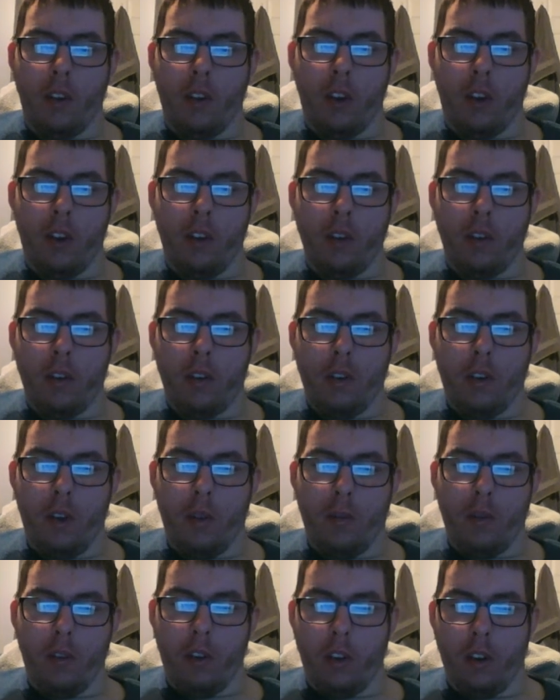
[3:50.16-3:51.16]
did.
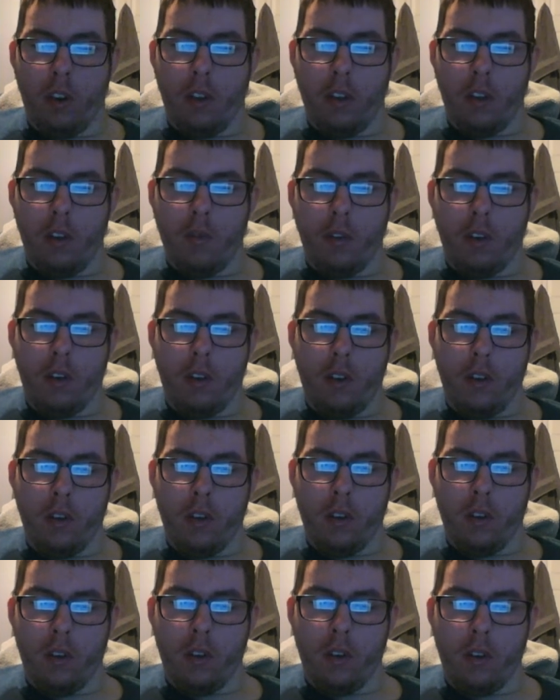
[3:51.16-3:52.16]
Definitely gonna leave a
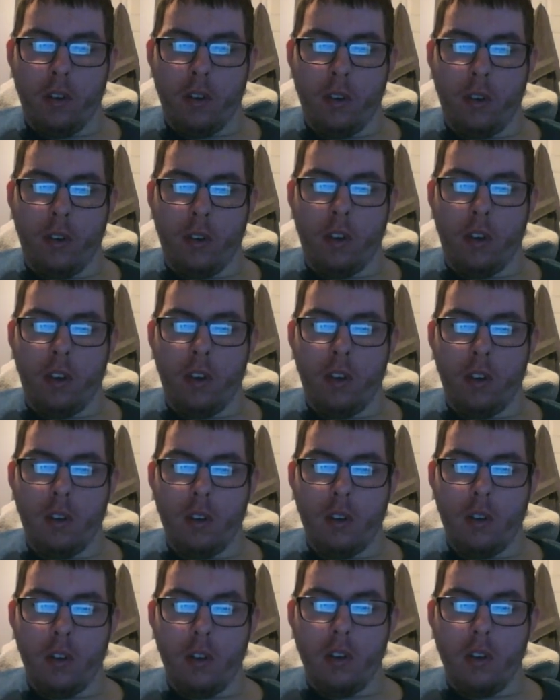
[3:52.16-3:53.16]

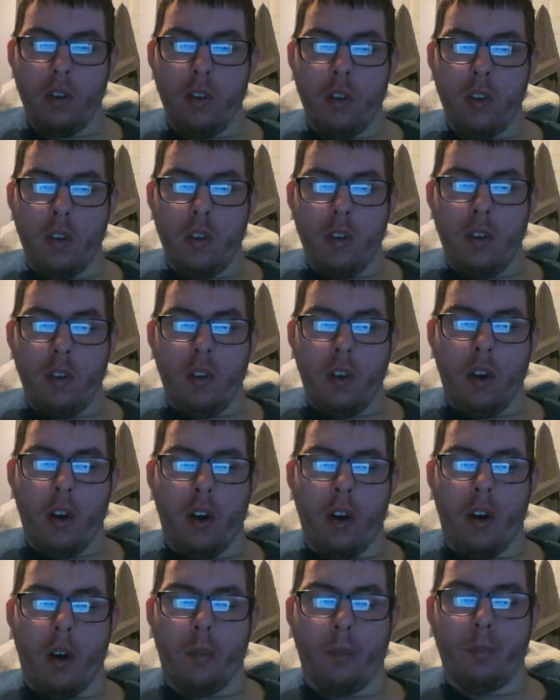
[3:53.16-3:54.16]
like.
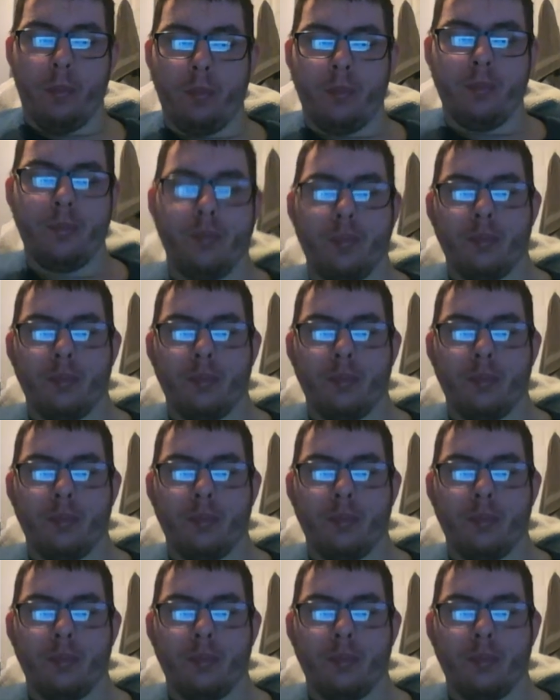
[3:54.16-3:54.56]
Um,